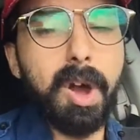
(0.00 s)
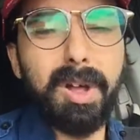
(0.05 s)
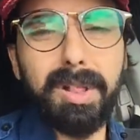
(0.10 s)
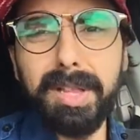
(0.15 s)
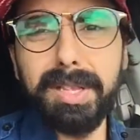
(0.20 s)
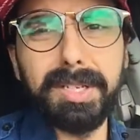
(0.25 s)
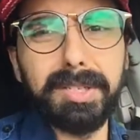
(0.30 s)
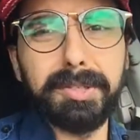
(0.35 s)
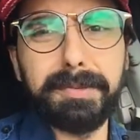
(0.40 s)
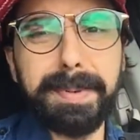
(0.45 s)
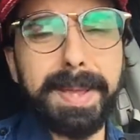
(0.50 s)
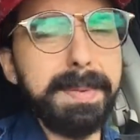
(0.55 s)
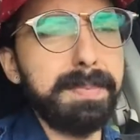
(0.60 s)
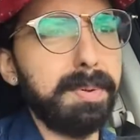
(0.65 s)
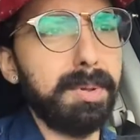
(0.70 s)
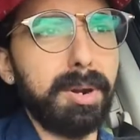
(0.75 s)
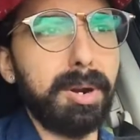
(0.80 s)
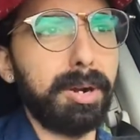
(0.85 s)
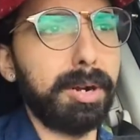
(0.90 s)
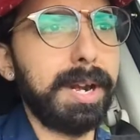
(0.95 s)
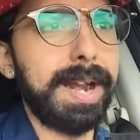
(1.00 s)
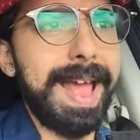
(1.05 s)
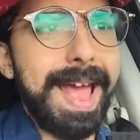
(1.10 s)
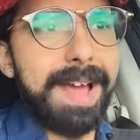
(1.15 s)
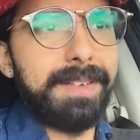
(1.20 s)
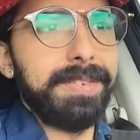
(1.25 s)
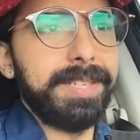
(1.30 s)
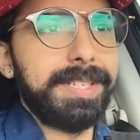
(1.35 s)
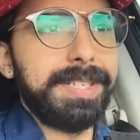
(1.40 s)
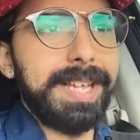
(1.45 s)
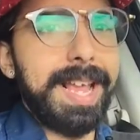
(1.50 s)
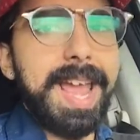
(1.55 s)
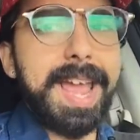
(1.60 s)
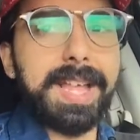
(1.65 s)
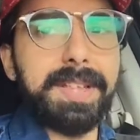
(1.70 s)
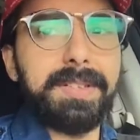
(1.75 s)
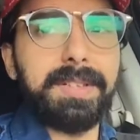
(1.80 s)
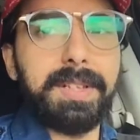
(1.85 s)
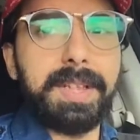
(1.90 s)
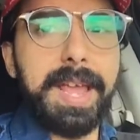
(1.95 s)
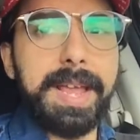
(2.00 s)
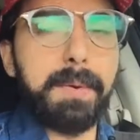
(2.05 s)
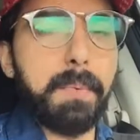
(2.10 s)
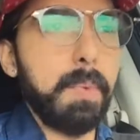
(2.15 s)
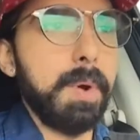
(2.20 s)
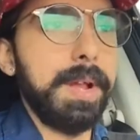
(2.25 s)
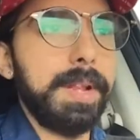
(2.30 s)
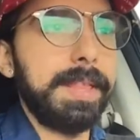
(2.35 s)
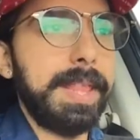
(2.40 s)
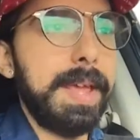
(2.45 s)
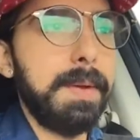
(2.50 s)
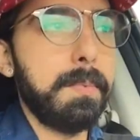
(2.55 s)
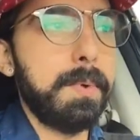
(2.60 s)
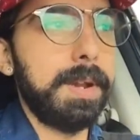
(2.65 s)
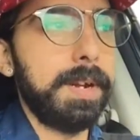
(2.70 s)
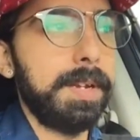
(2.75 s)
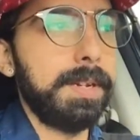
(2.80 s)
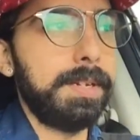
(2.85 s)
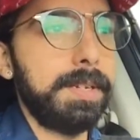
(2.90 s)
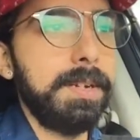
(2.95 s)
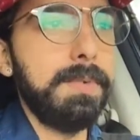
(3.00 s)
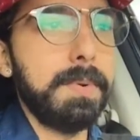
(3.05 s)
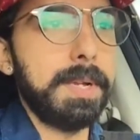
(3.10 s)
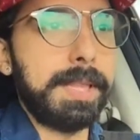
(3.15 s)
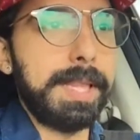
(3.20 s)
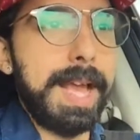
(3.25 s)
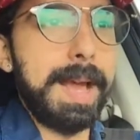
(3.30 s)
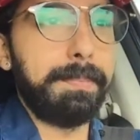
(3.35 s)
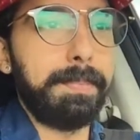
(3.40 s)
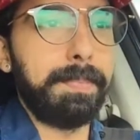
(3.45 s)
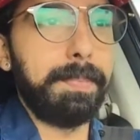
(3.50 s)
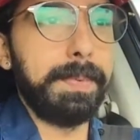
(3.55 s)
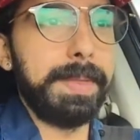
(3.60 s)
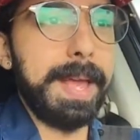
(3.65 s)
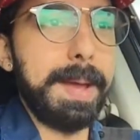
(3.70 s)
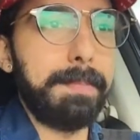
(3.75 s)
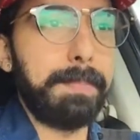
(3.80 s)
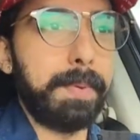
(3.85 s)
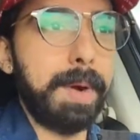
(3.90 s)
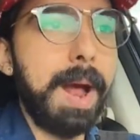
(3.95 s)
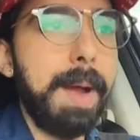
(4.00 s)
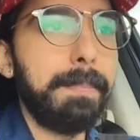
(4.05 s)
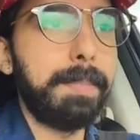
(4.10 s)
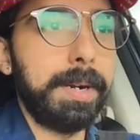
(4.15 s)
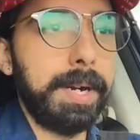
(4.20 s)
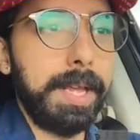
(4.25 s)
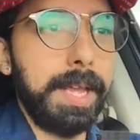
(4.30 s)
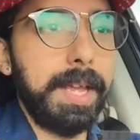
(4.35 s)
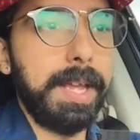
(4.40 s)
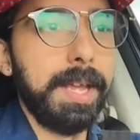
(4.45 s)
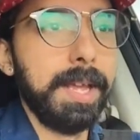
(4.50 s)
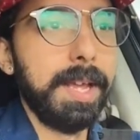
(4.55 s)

all of those people are going to have a say as to like what they want to do with that that property,